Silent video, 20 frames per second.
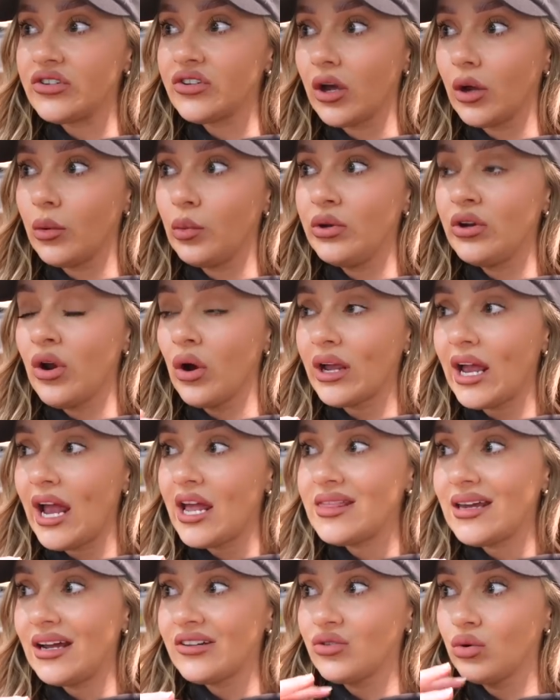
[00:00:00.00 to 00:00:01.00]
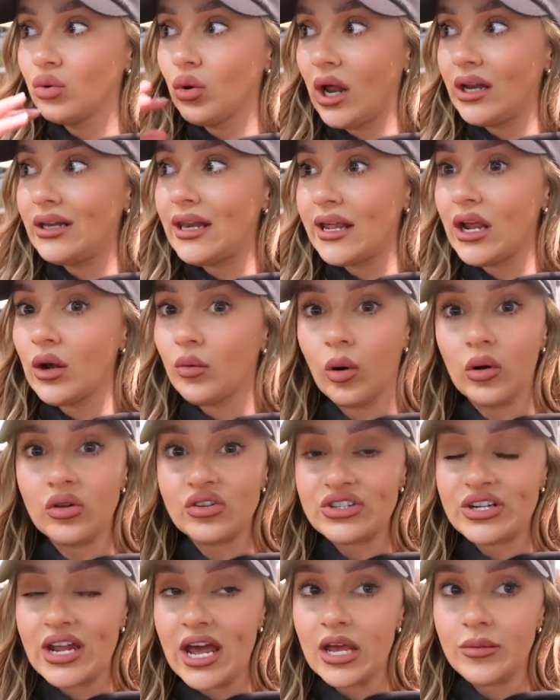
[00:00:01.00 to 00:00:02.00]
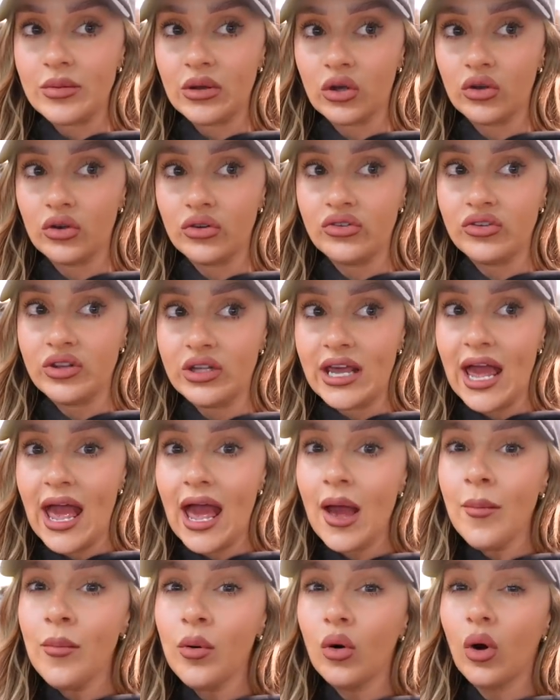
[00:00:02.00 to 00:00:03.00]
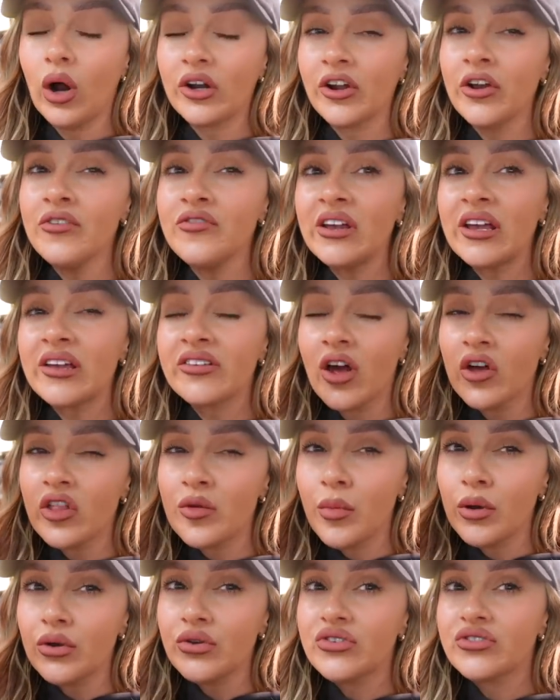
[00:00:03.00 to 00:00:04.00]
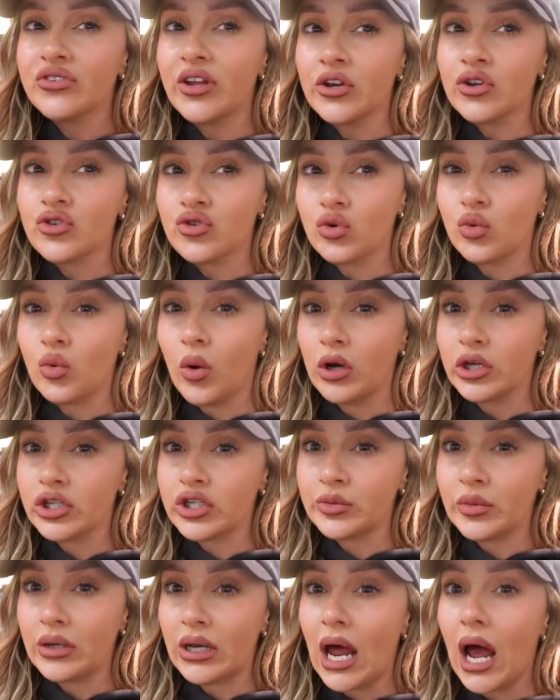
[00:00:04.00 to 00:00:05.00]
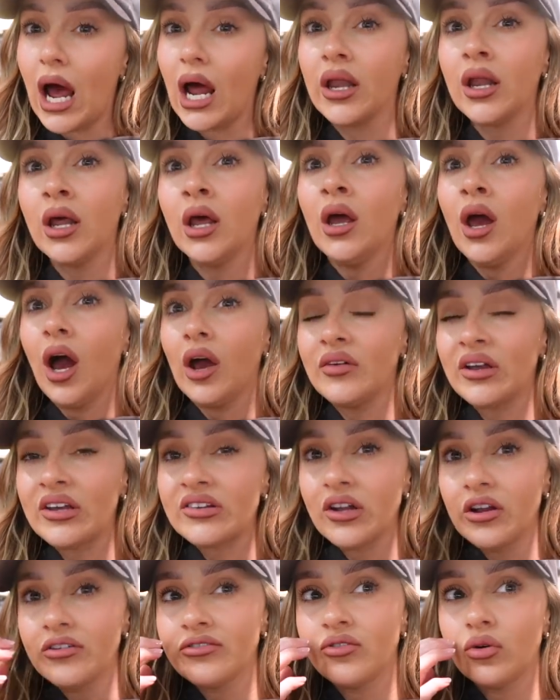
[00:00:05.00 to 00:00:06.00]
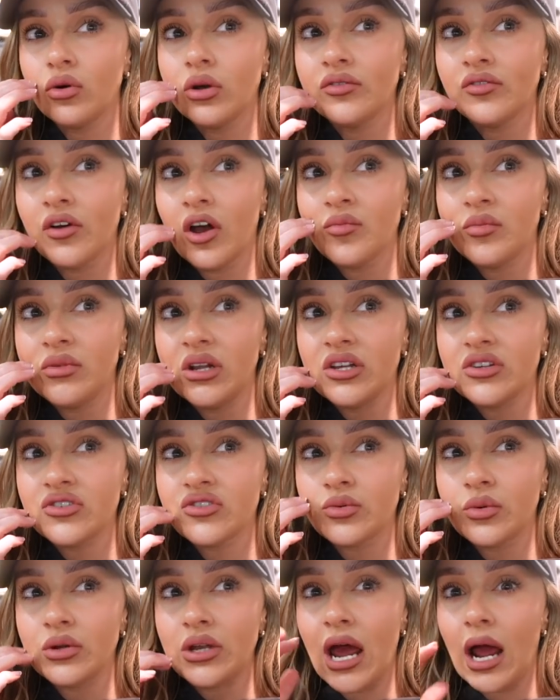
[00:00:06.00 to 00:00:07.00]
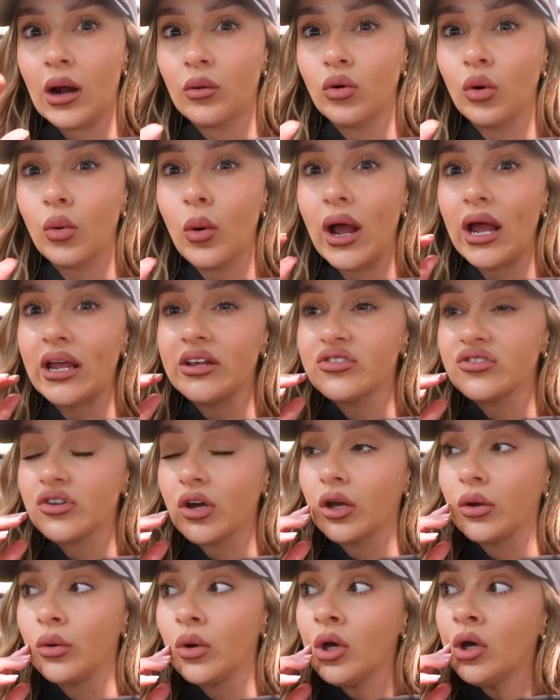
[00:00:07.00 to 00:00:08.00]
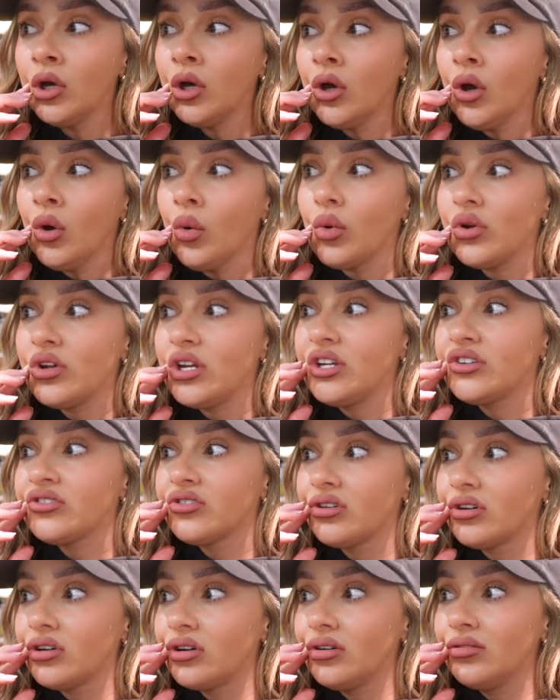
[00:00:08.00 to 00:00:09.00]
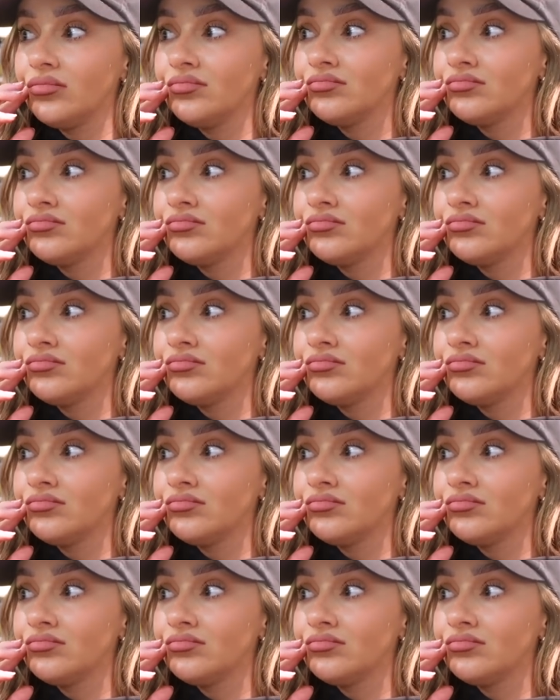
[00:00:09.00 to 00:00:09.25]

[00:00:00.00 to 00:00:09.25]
so we're not getting there till like later on today because the airport i don't think it's like the most central one to milan i think it's like 45 minutes to an hour away so we need to